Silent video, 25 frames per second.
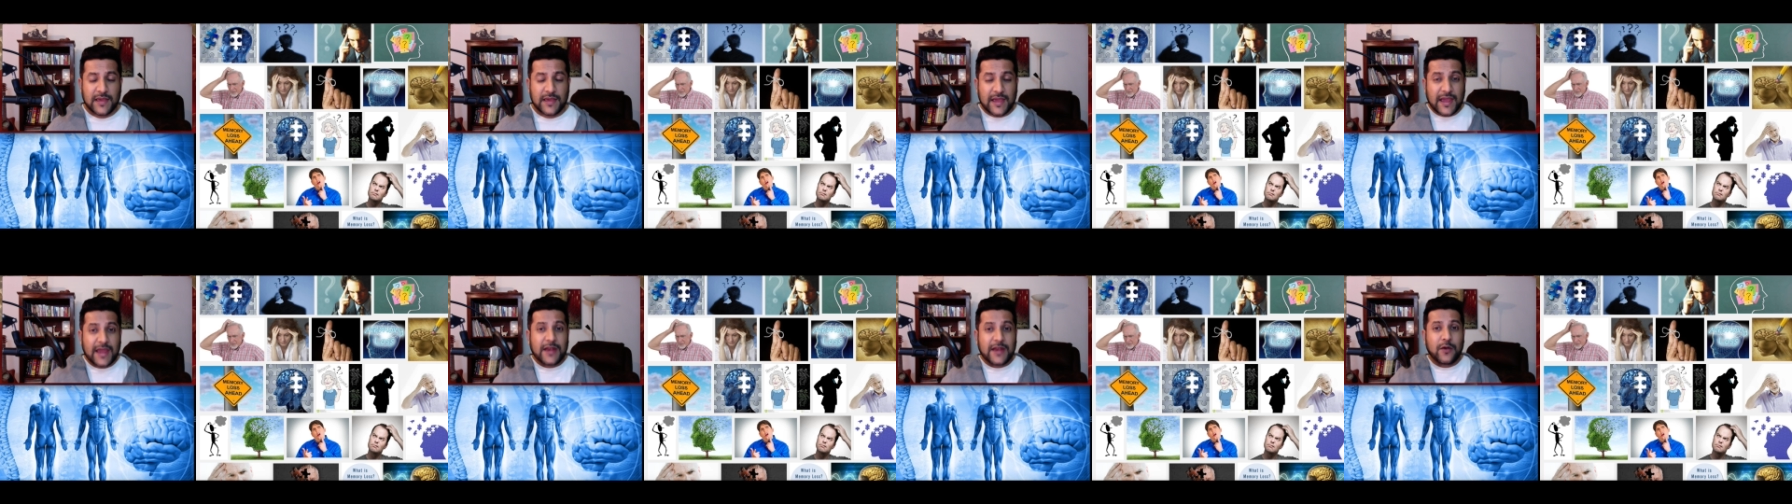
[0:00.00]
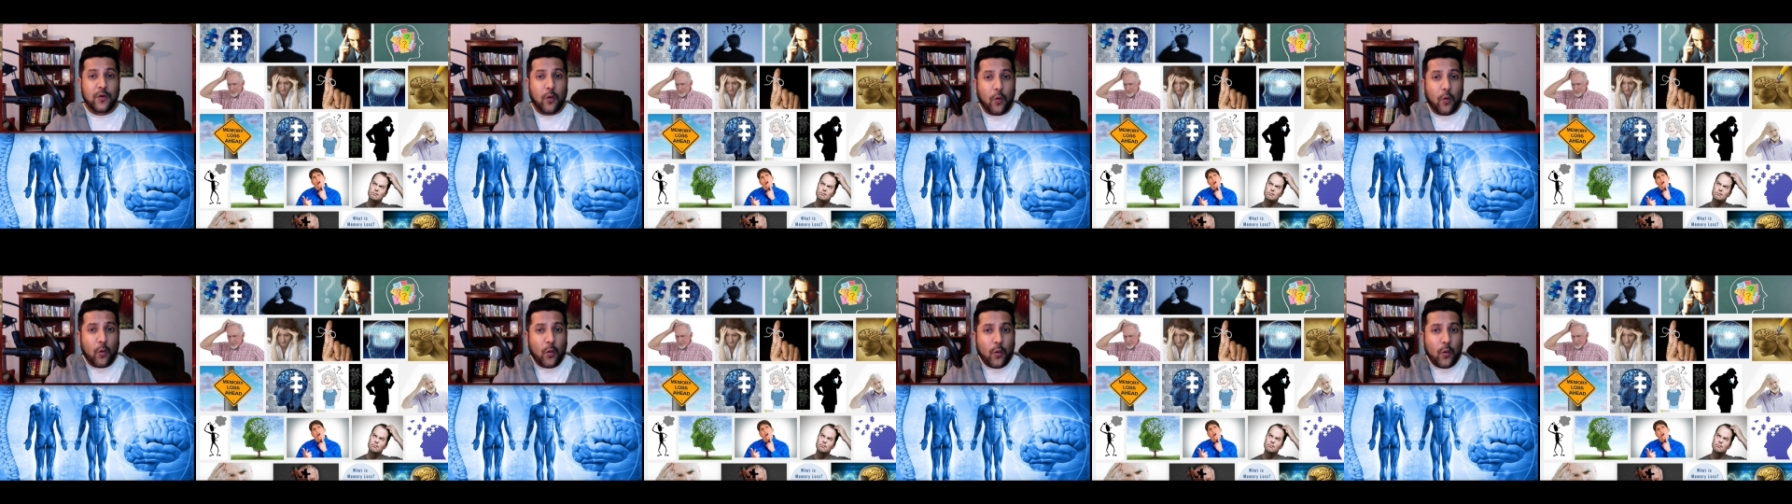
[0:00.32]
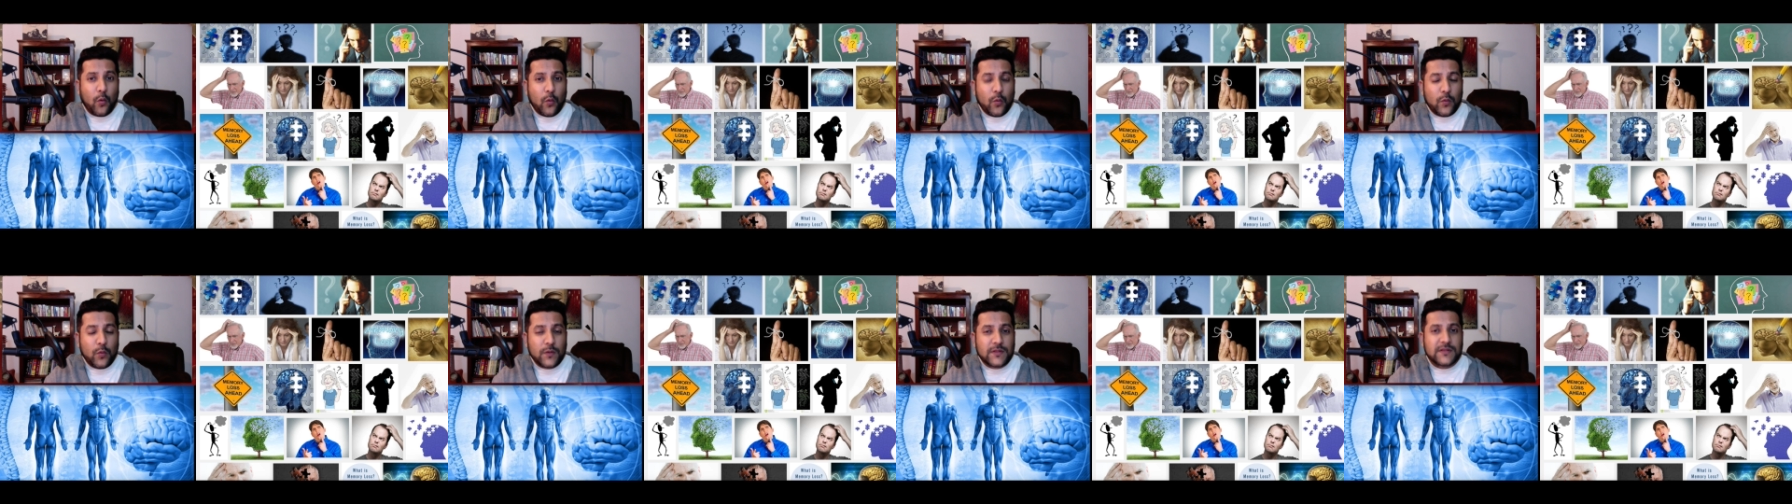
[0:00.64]
And
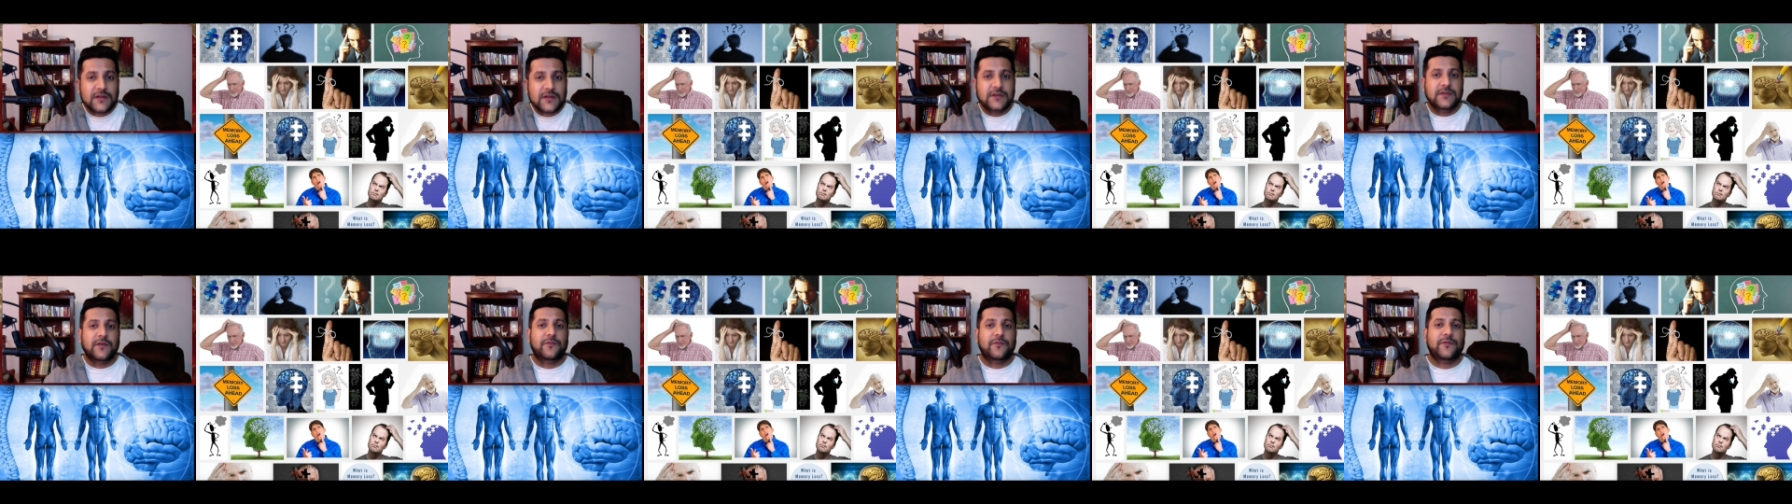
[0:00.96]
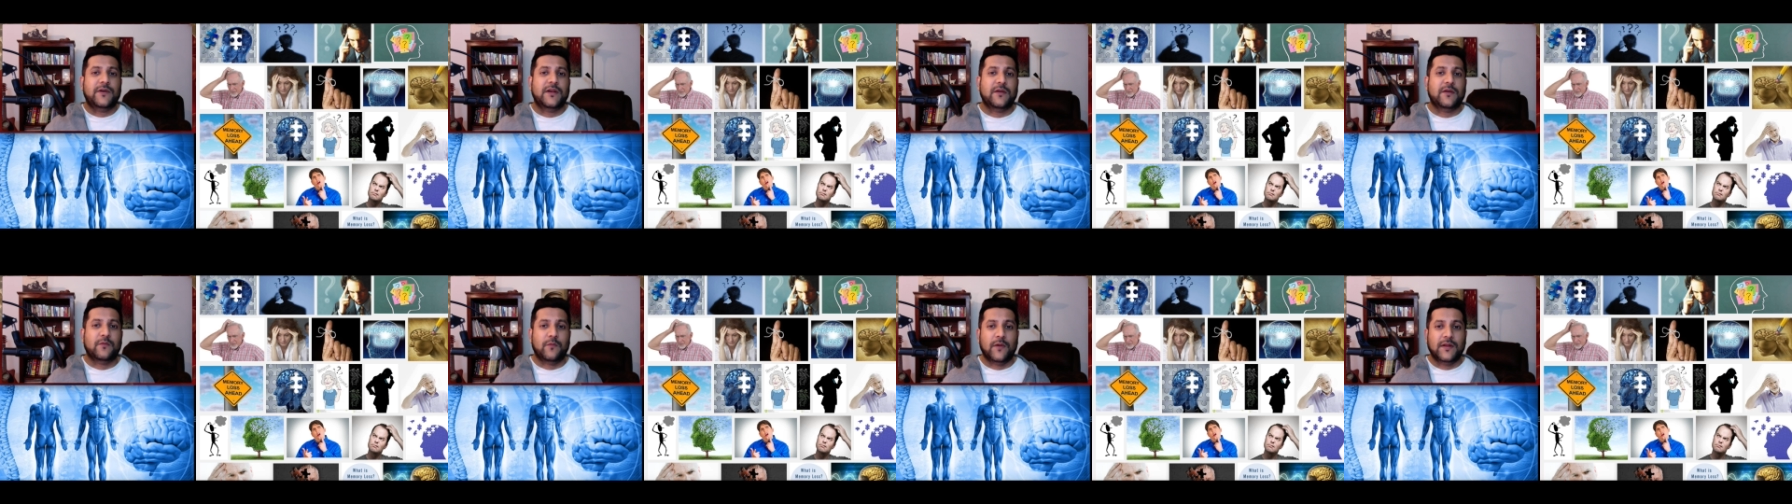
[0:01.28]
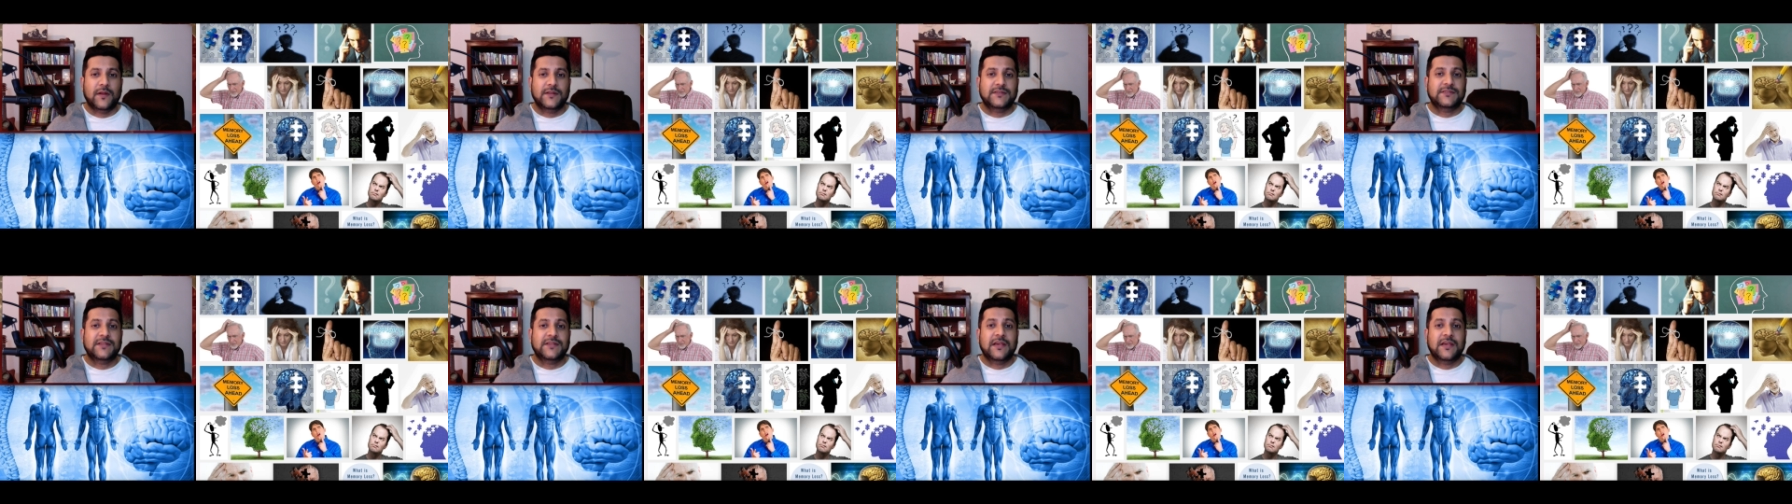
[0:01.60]
all the different
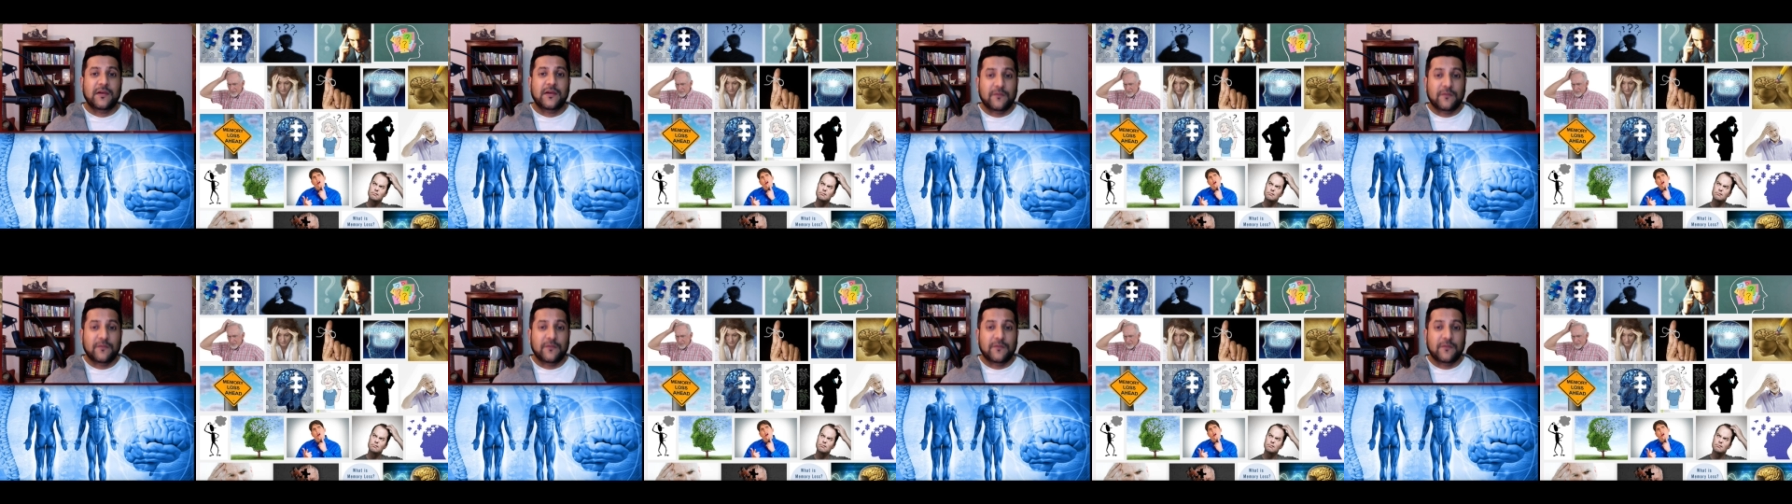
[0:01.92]
events